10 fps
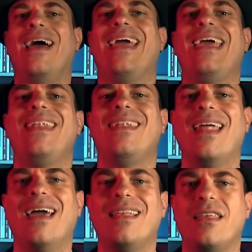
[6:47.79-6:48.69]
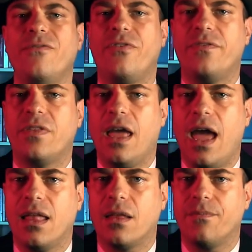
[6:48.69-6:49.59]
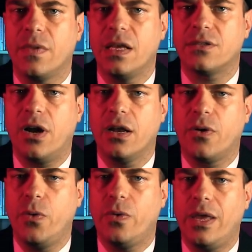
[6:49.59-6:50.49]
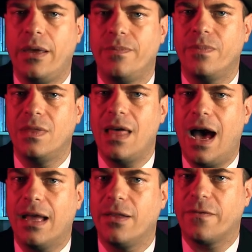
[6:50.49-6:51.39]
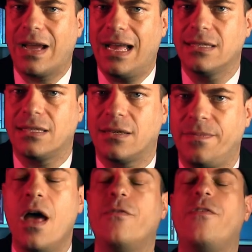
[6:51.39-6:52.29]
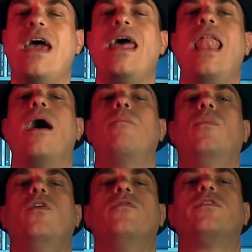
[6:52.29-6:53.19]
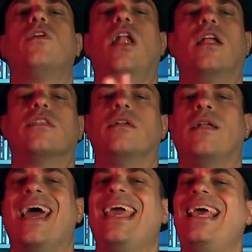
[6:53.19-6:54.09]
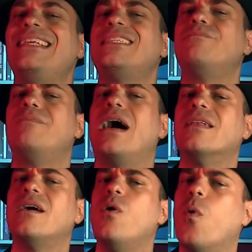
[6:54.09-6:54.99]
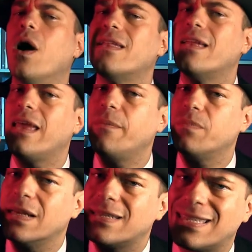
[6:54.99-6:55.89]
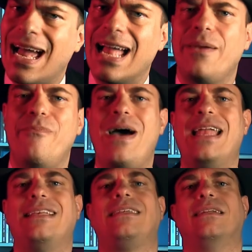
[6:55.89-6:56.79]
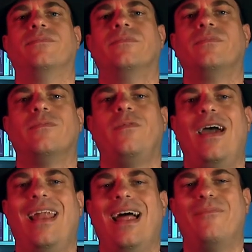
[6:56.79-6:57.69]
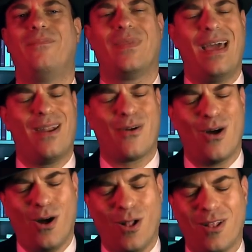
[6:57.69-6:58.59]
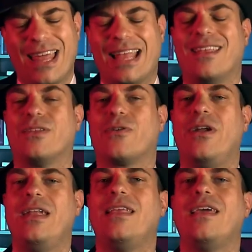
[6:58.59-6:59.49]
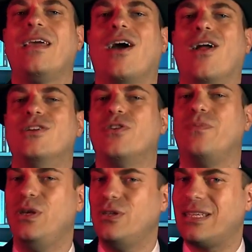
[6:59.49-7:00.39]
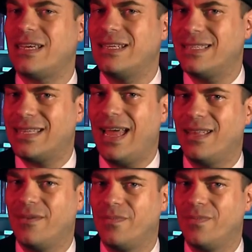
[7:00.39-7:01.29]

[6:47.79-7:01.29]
In 1958, Israel Kuti died of cancer. Fela moved to London. His mother wanted him to study medicine. Fela enrolled at the Trinity College of Music instead.